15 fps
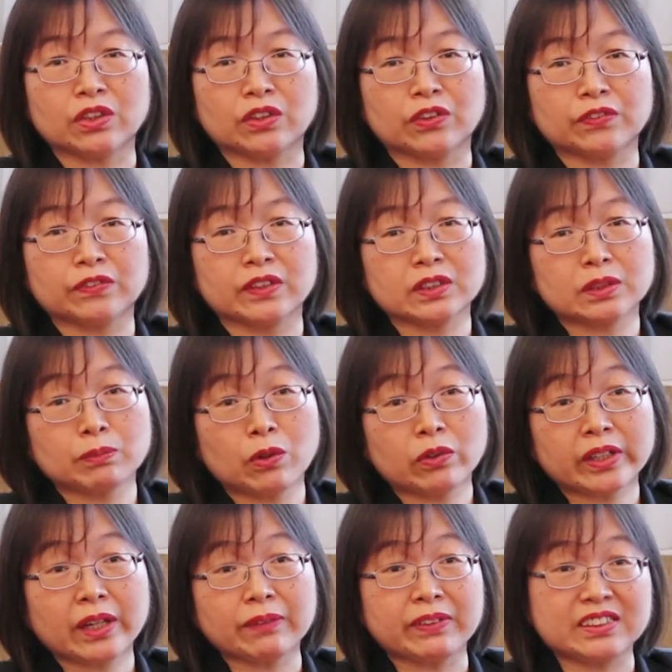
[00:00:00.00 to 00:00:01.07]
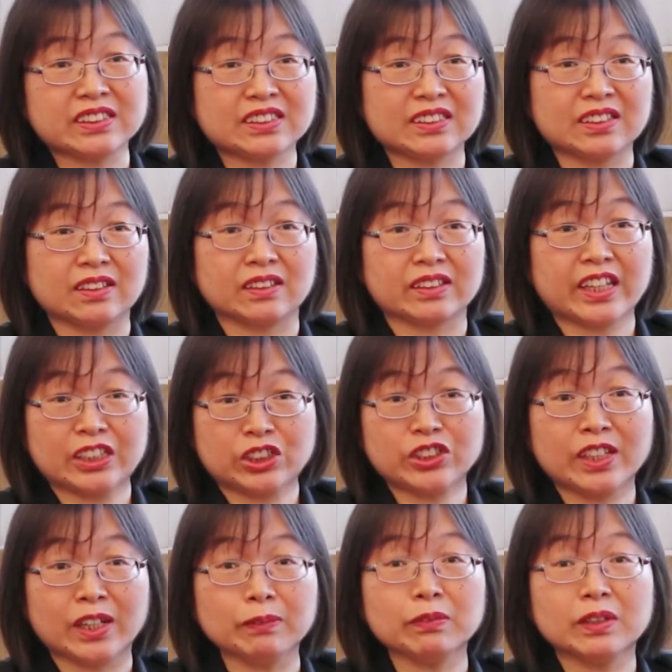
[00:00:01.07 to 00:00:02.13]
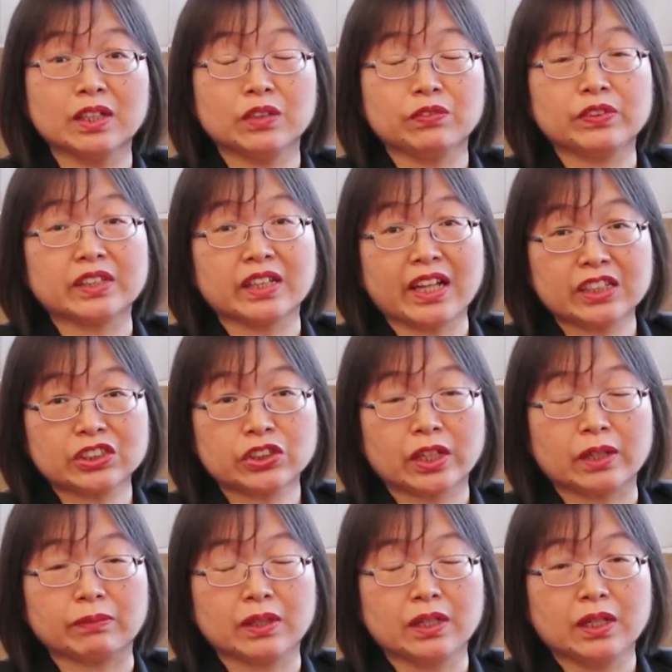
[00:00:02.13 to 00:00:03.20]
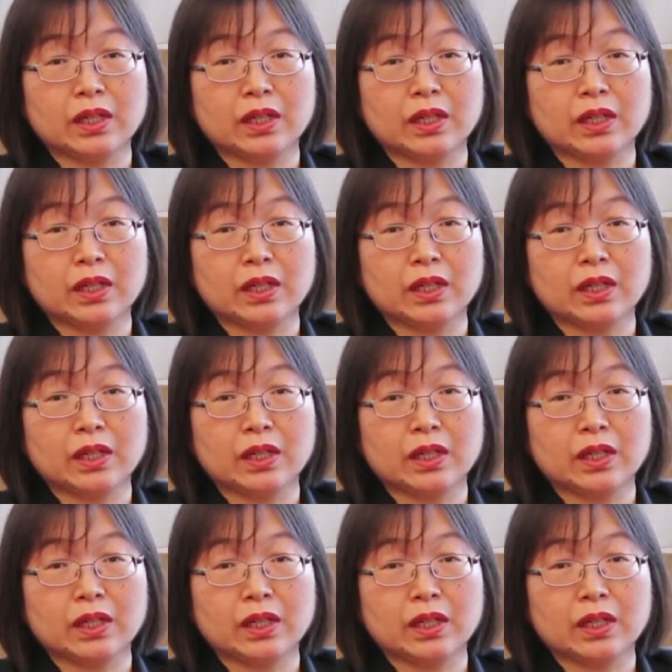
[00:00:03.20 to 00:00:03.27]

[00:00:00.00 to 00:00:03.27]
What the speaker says: of small cap is catching up with the large cap.